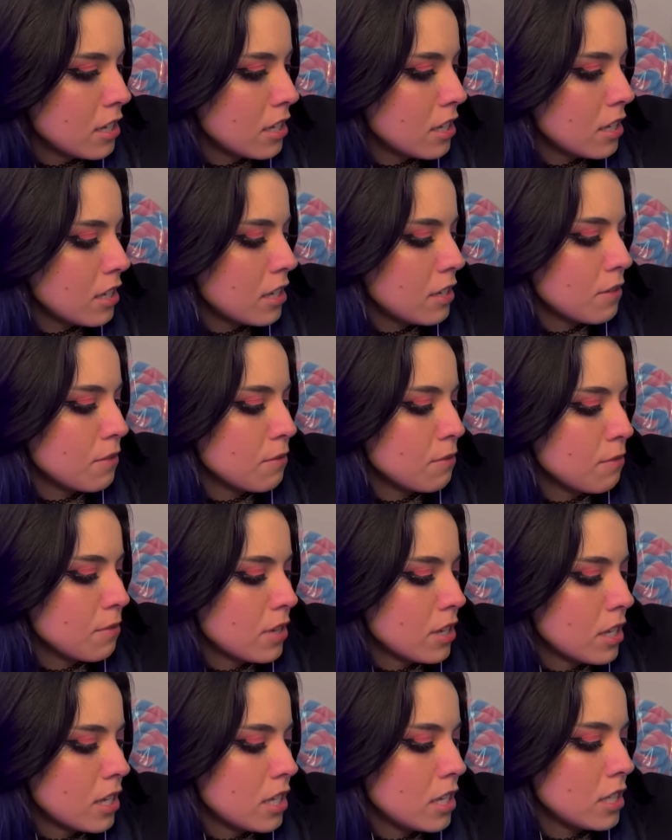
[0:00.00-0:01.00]
I don't
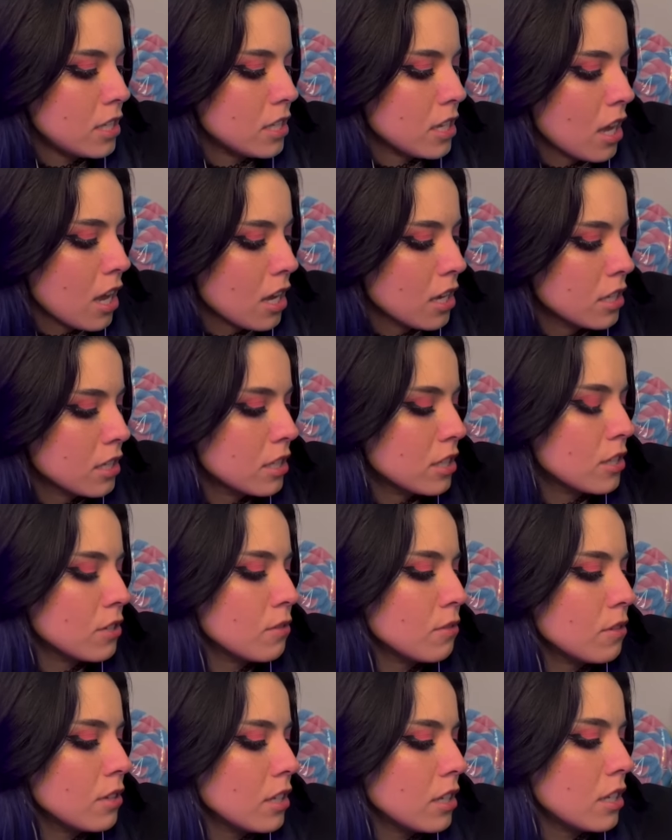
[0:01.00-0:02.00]
want to talk to
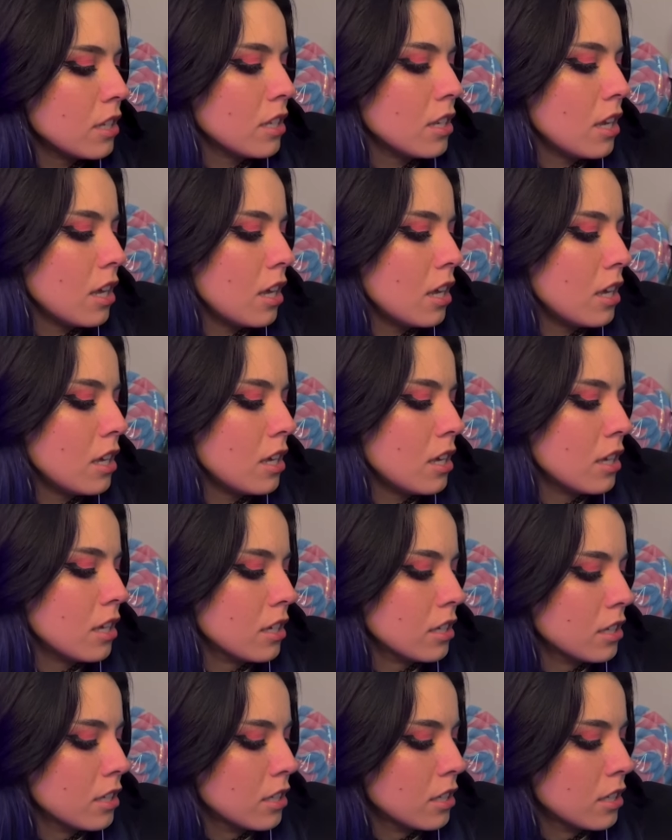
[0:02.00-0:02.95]
you now.